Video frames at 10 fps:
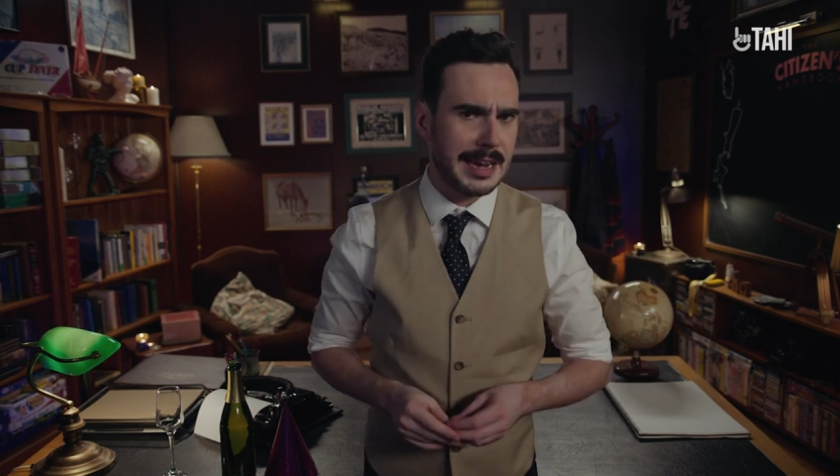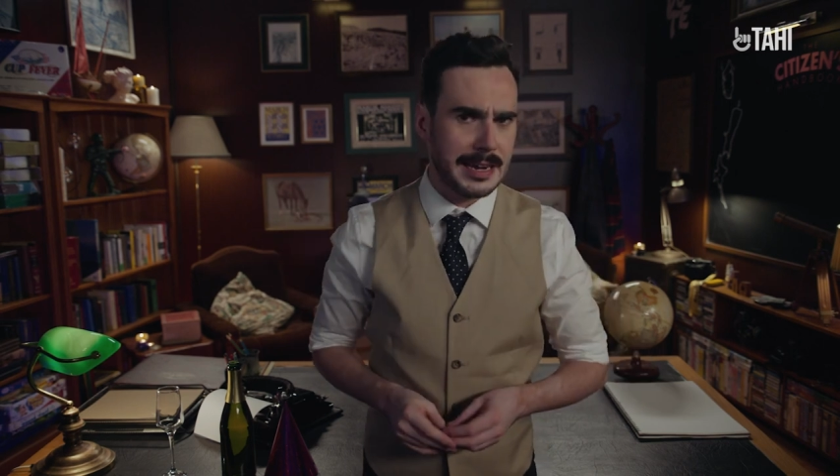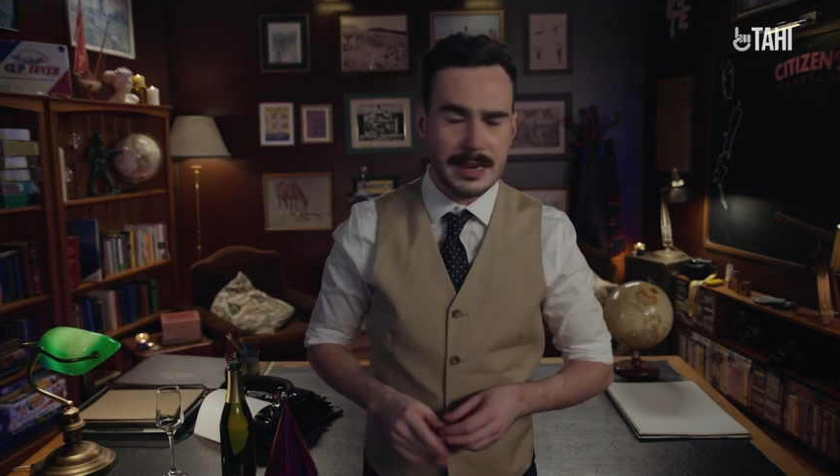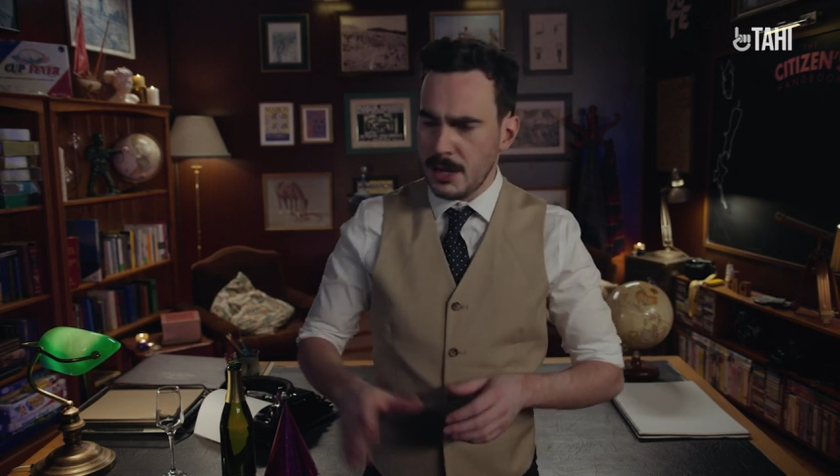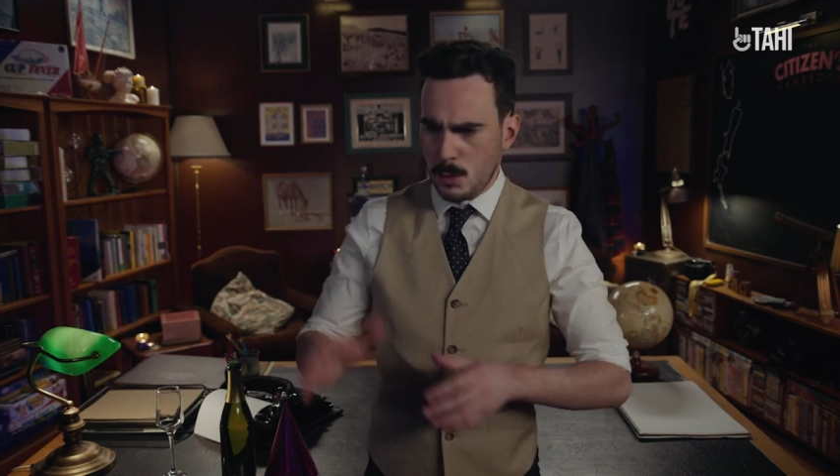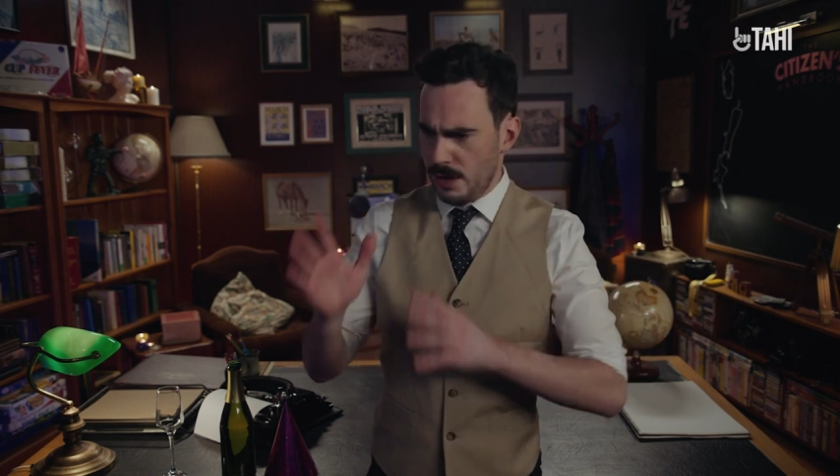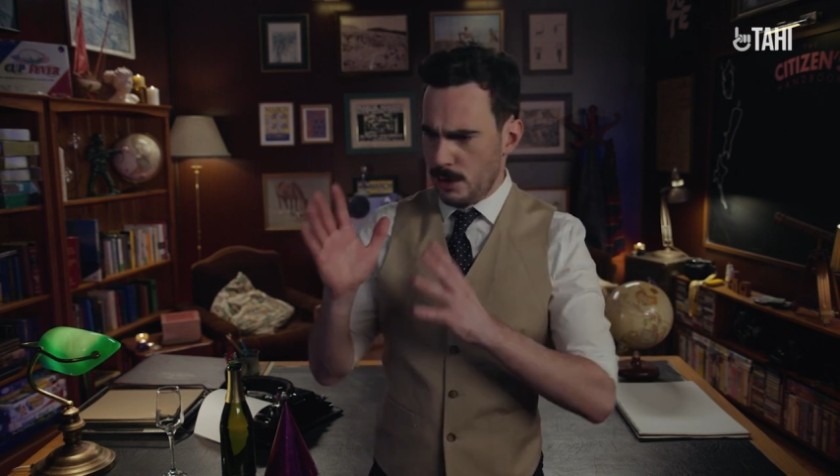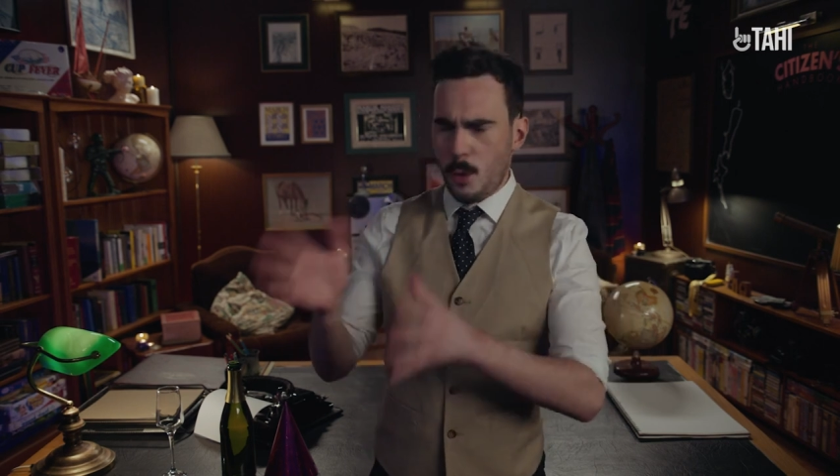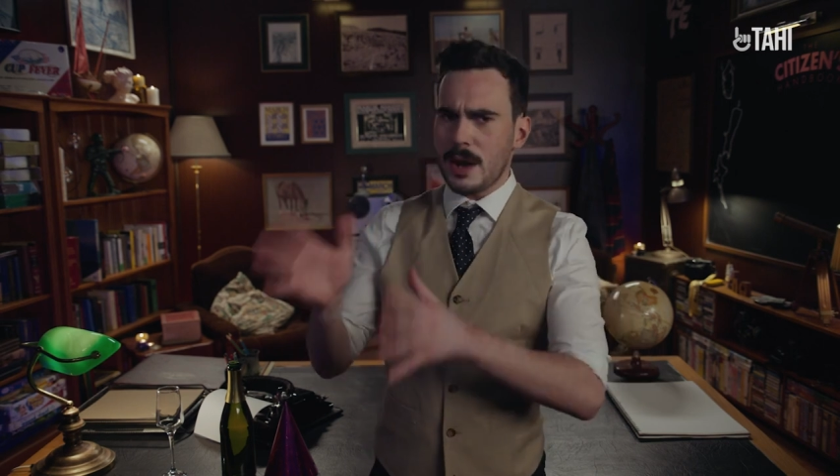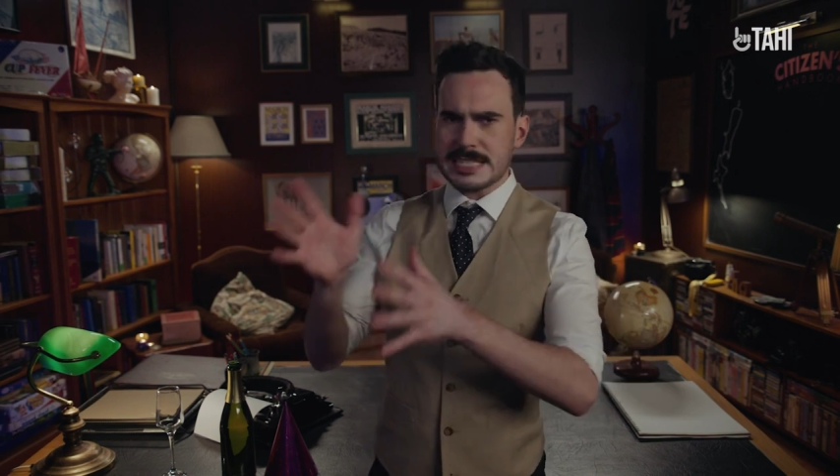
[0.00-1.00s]
and we
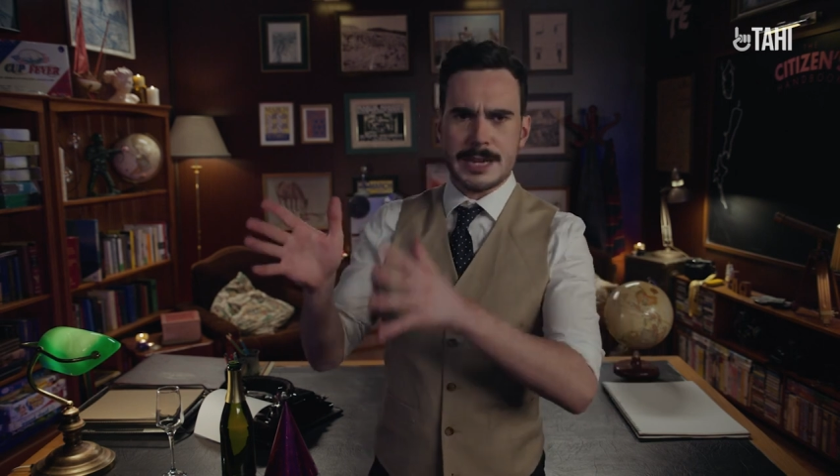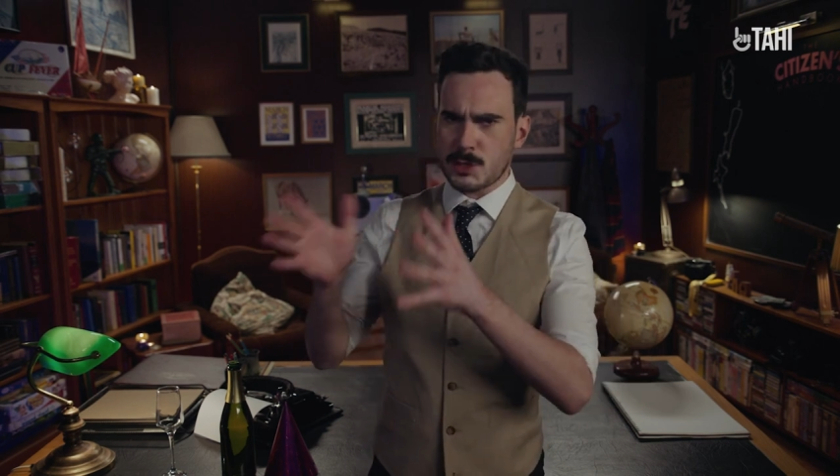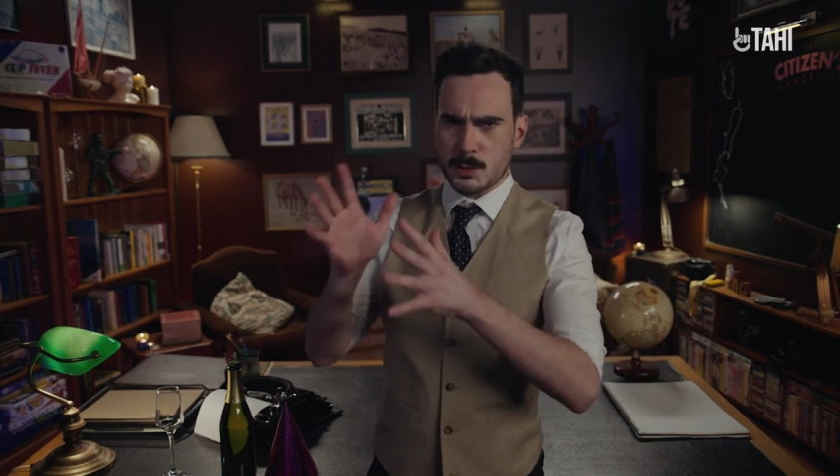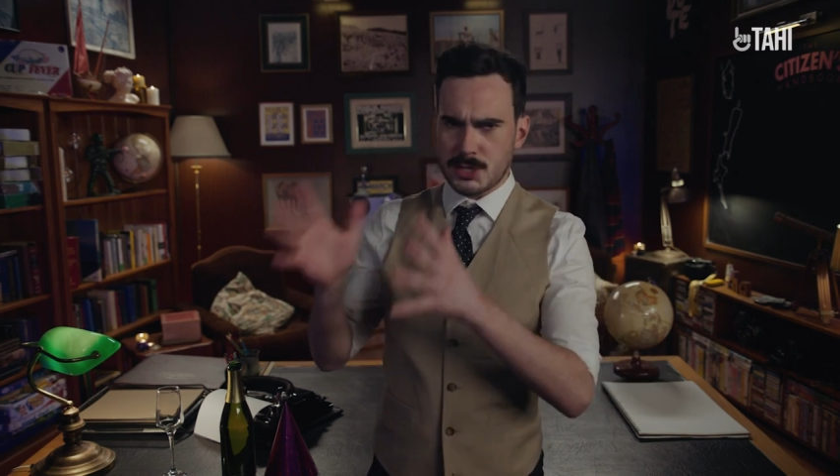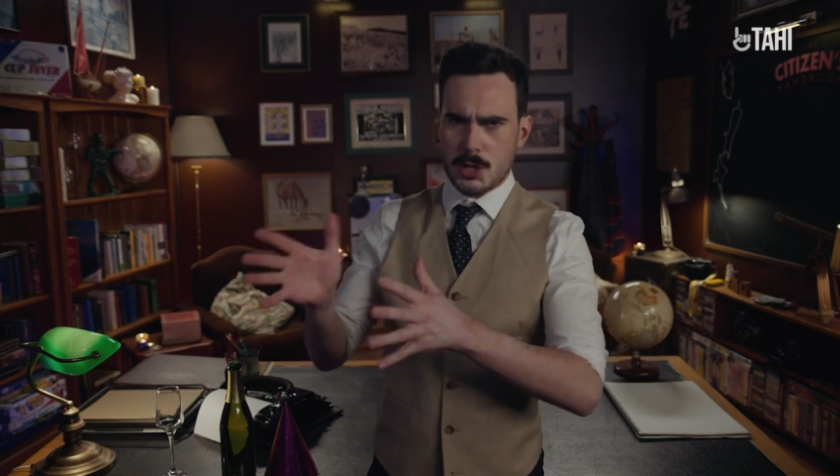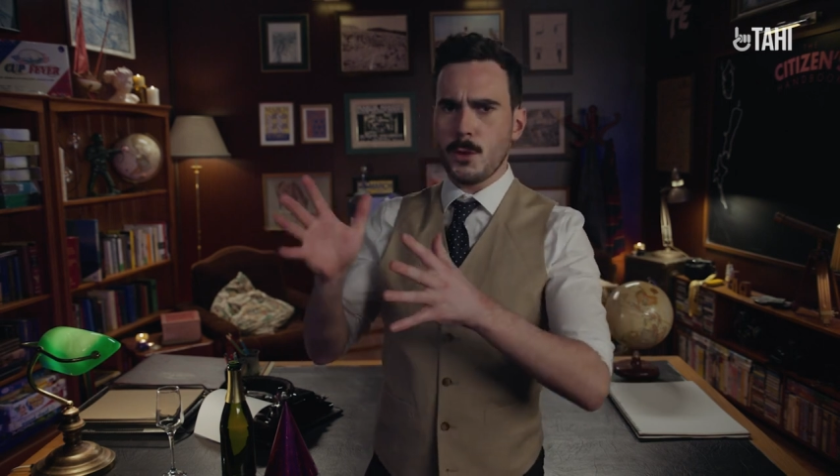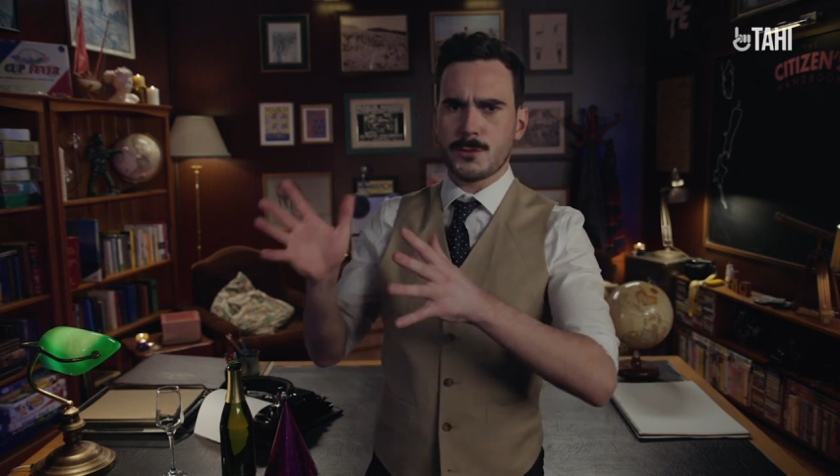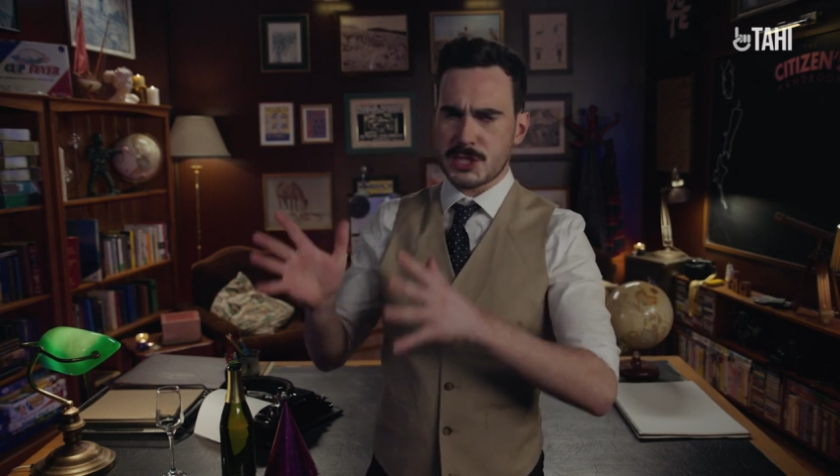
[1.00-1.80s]
always have to resolve